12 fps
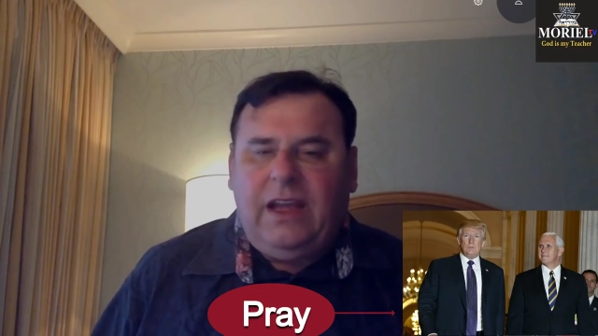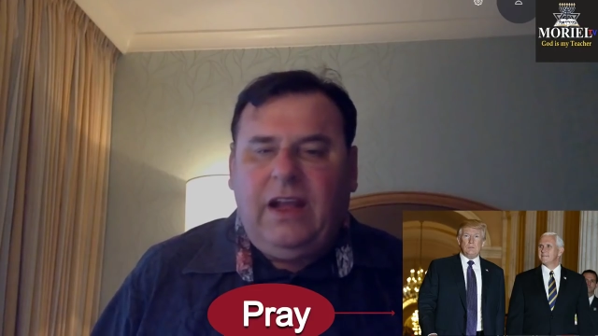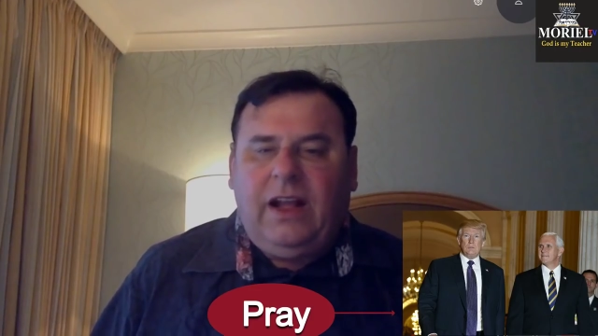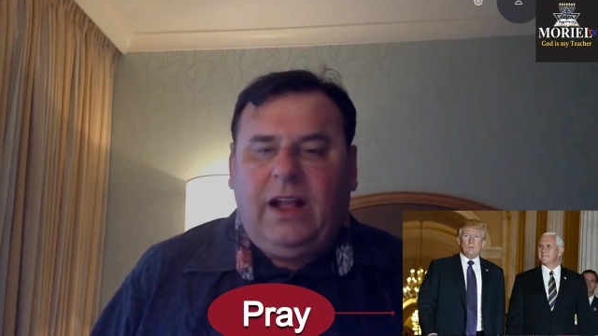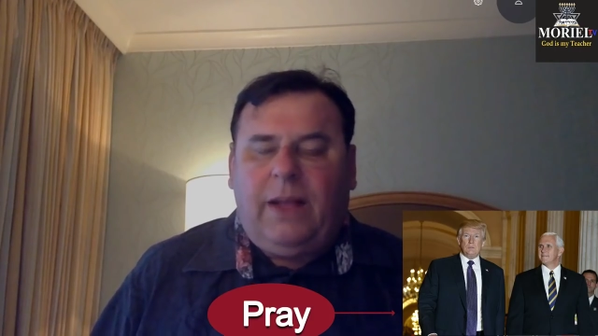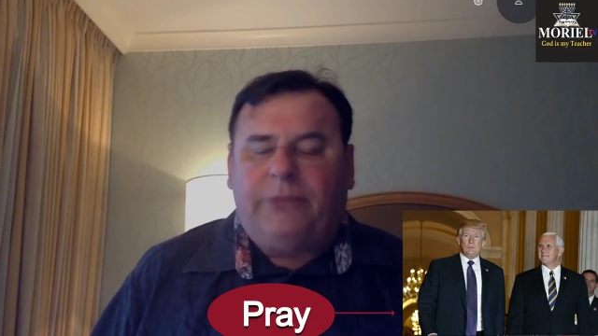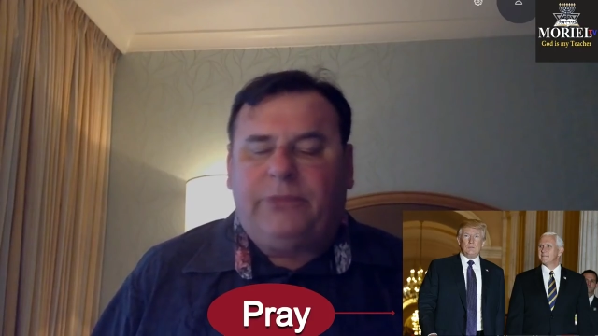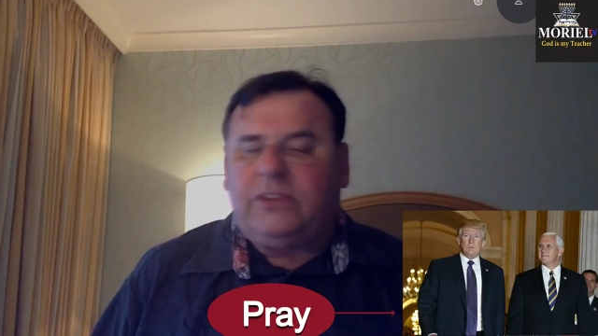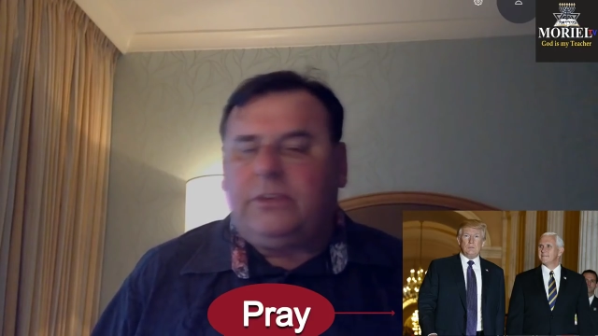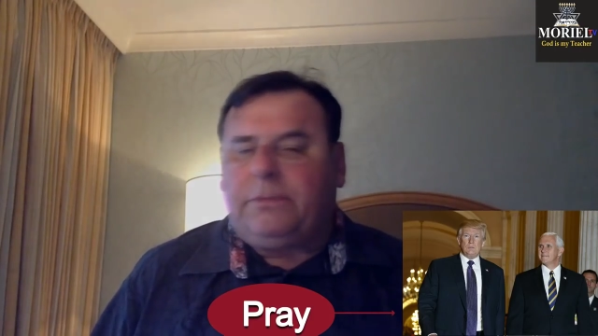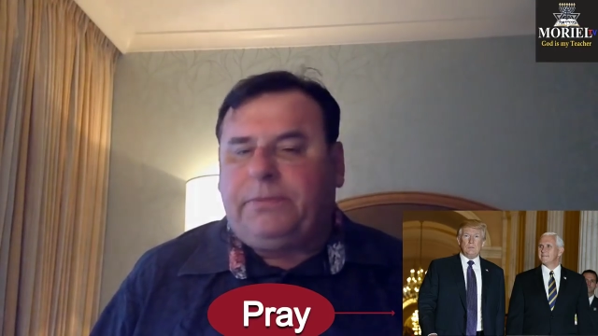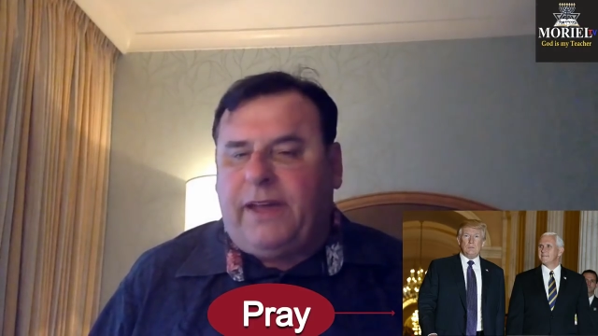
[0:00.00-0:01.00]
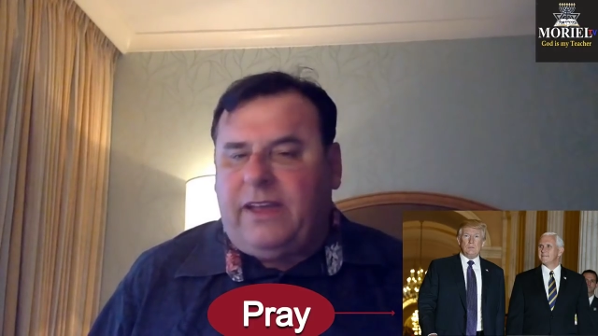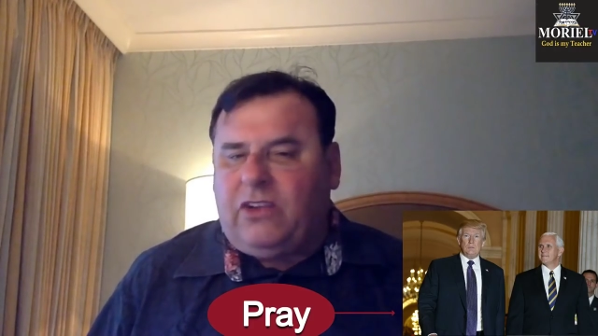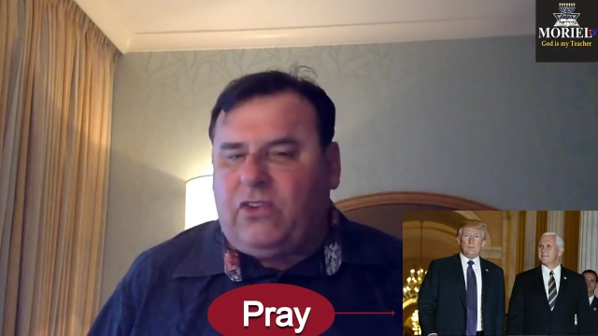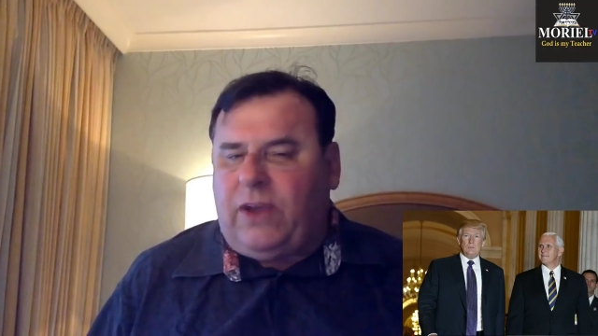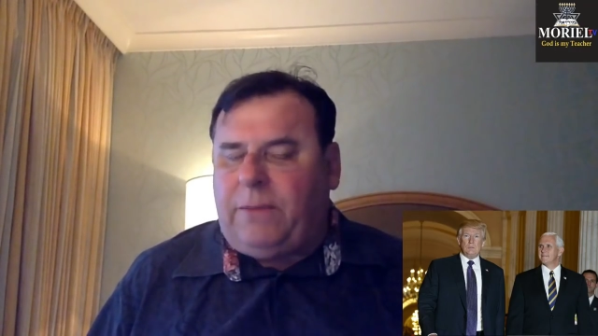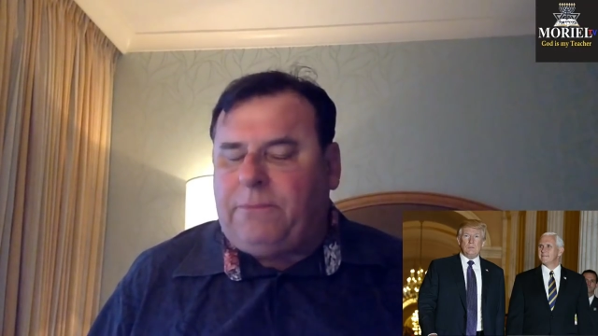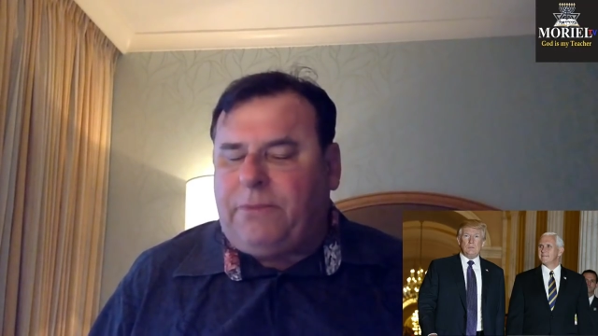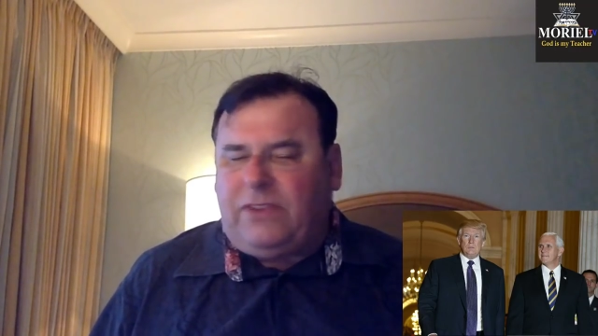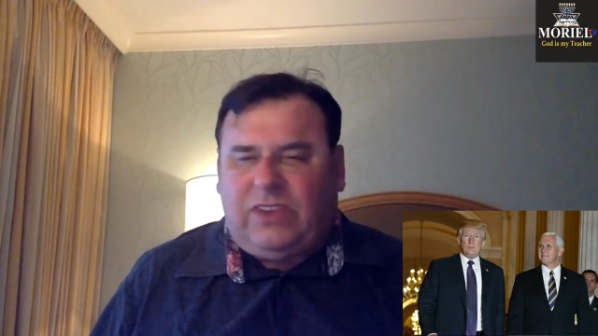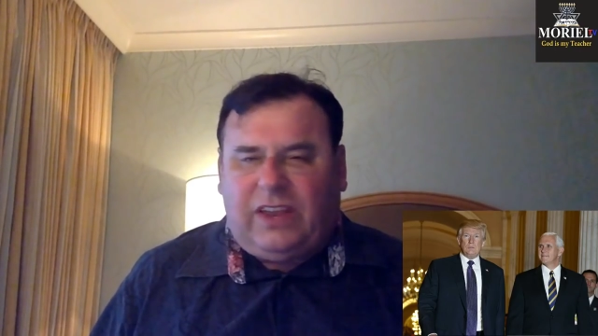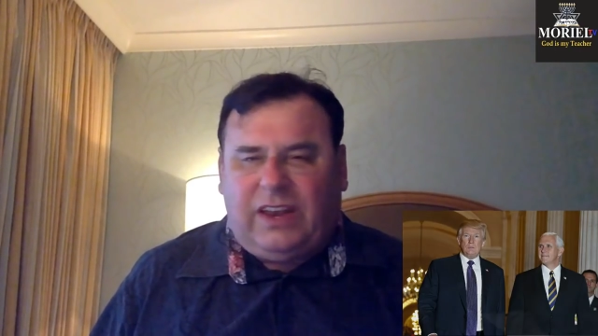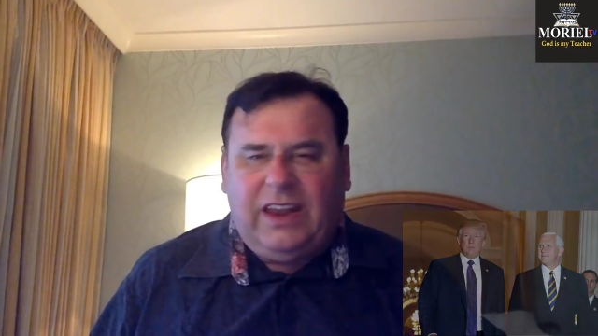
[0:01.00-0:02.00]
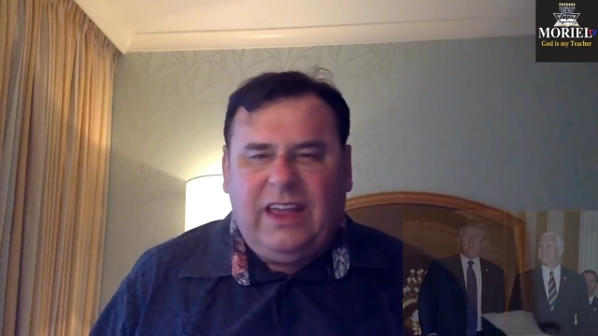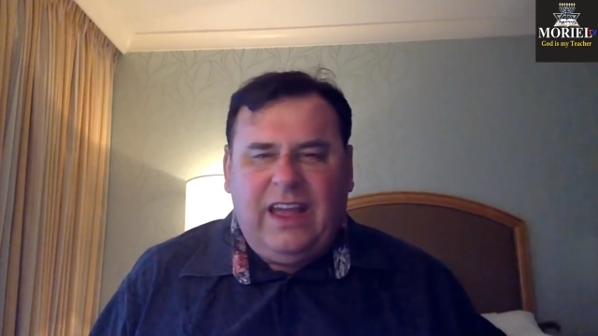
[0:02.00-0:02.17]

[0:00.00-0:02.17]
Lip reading: comes into play in Great Britain,